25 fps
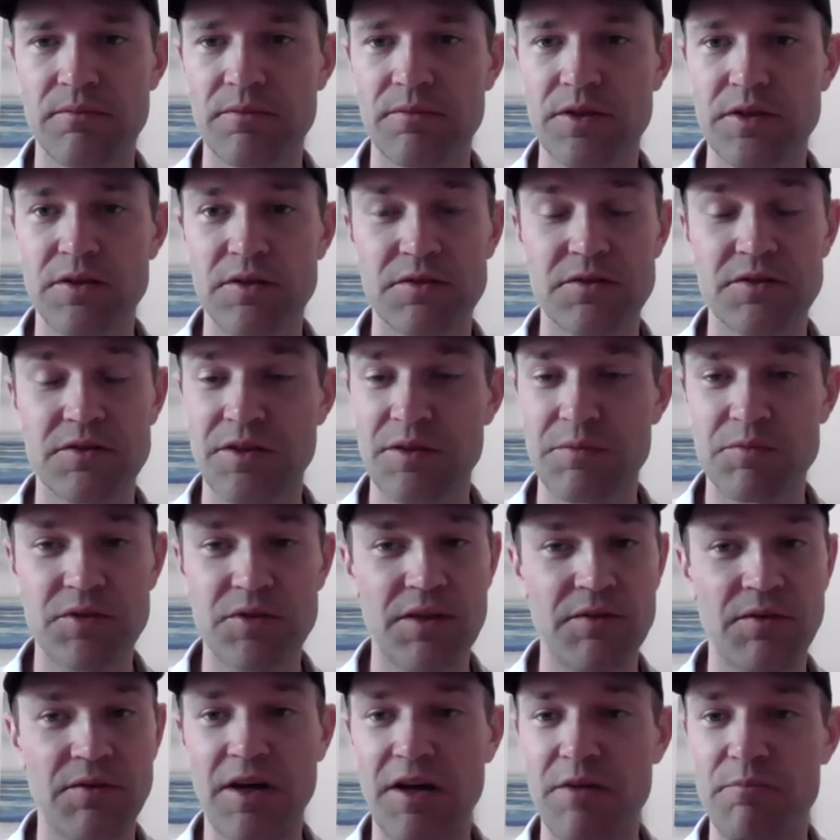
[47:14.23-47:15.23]
You know, it's same
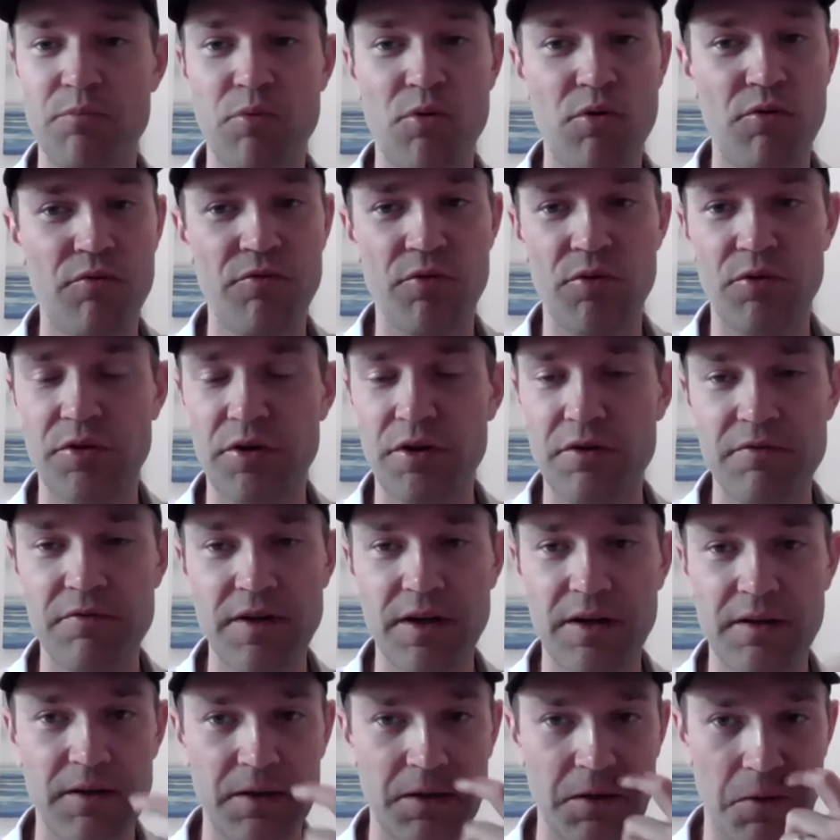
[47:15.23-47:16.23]
same kind of portfolio
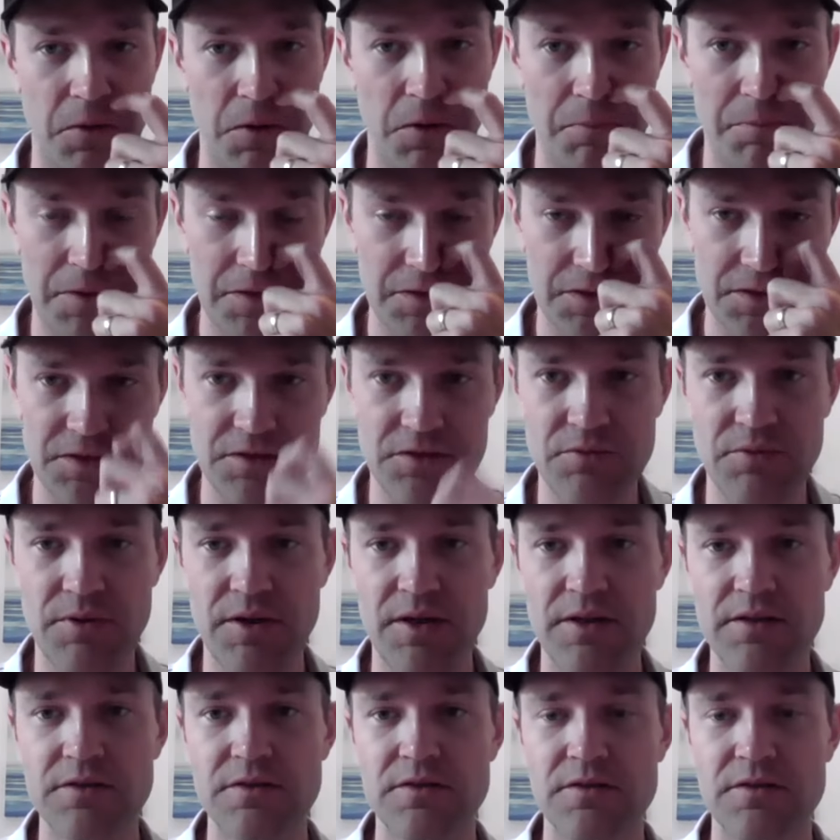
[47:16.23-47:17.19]
effect like in our business, right?